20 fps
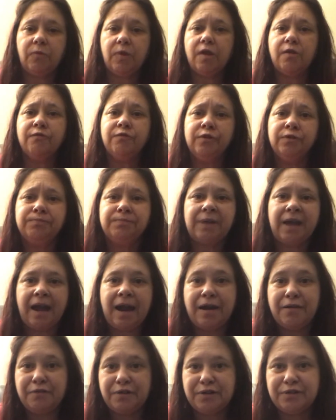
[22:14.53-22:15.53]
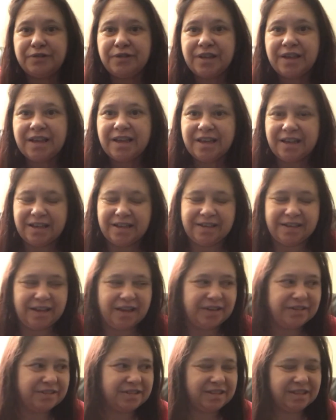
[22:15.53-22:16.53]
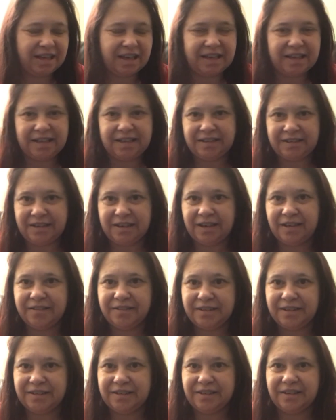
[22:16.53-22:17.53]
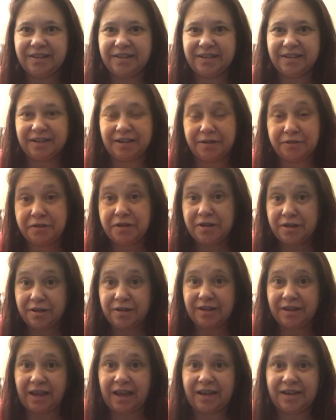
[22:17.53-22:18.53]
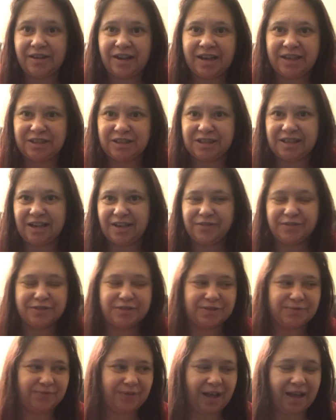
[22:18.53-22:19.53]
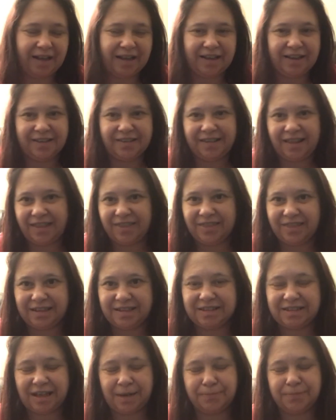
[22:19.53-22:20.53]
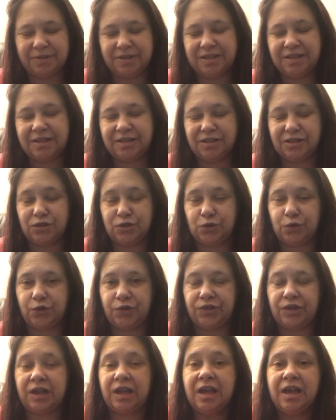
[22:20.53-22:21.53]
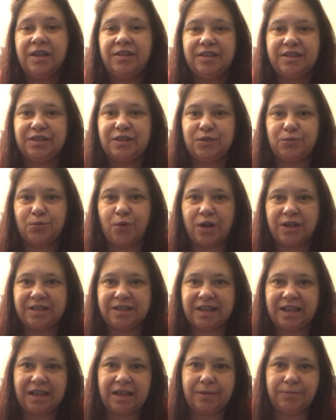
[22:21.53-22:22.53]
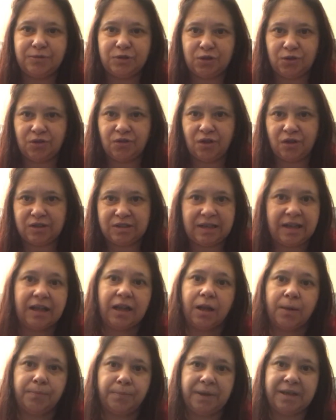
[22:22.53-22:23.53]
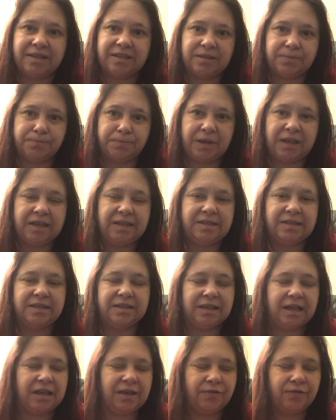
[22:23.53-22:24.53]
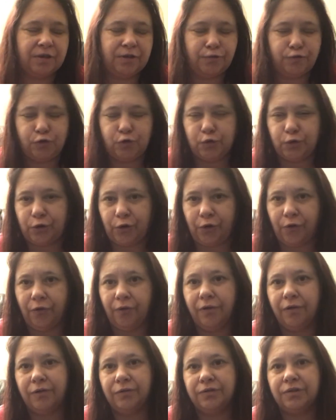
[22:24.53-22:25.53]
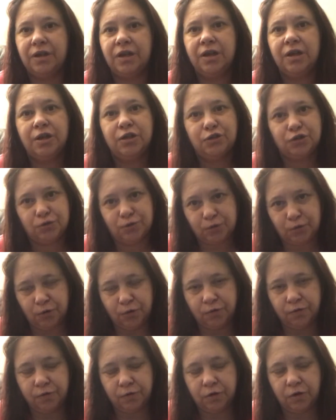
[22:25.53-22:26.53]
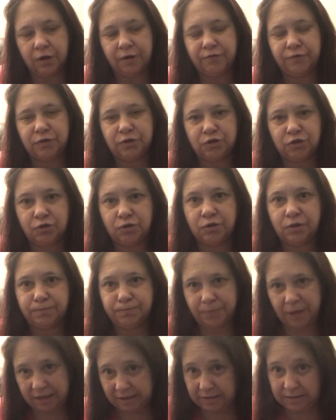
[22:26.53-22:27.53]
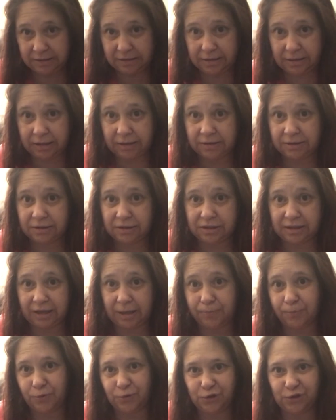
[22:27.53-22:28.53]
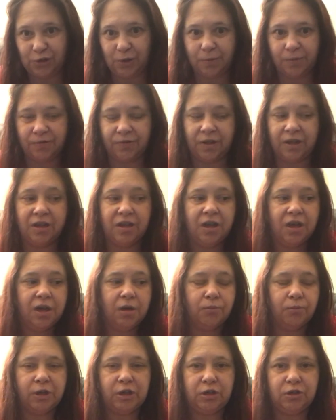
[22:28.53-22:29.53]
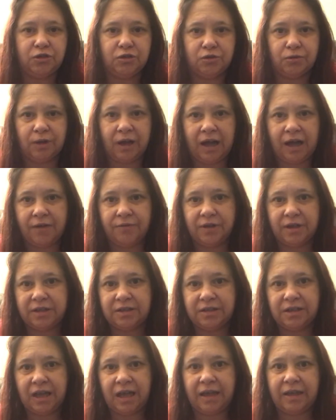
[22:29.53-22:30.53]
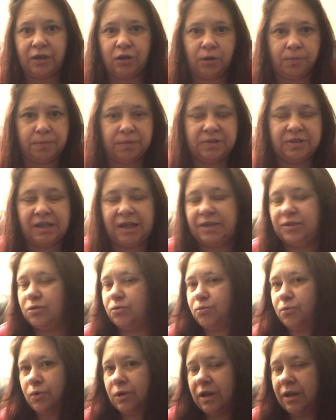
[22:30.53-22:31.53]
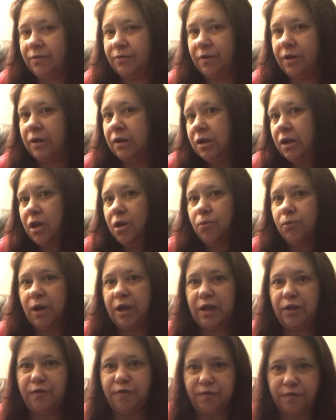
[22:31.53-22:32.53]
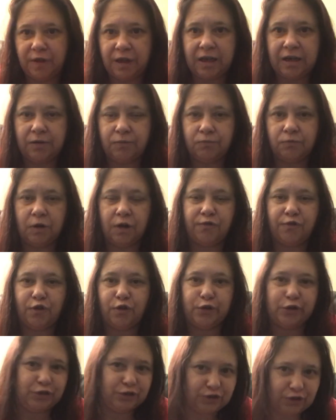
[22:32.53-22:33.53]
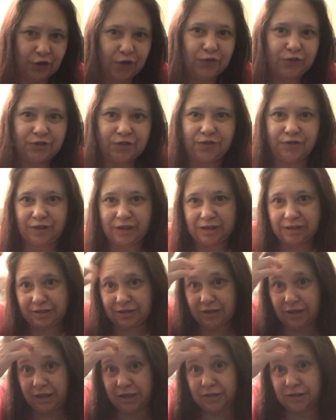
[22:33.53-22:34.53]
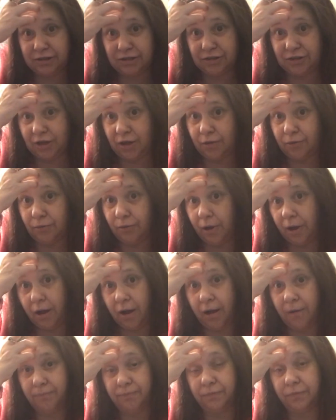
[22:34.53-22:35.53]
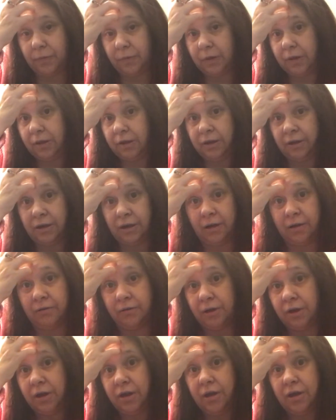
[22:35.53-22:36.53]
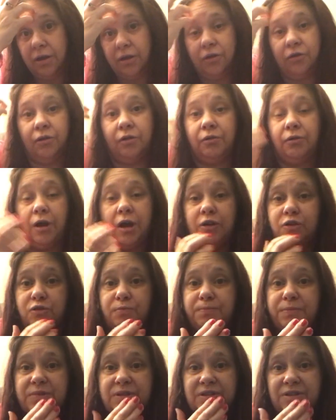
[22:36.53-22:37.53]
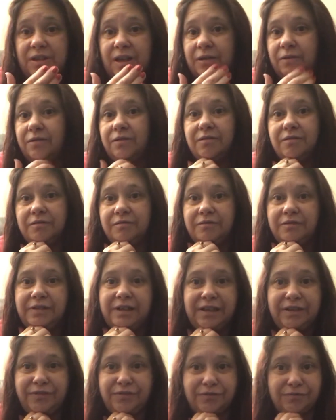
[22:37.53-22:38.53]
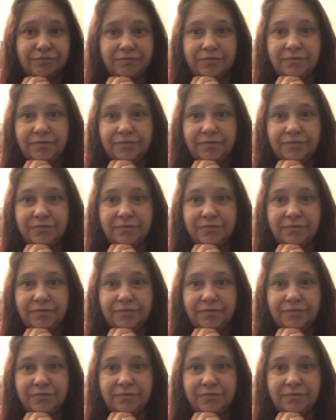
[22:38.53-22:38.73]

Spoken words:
from Carol, you know, saying, you know, you look, you know, you're getting your energy levels back, and then this happens. This is sort of thing. This is why to keep doing those little bits and pieces, even if you can't do an awful lot. If you do the basics to keep on top of it, when you do have a day, couple of days or whatever, where you're feeling rough, or you don't feel it as though, you know, you're 100%, or even,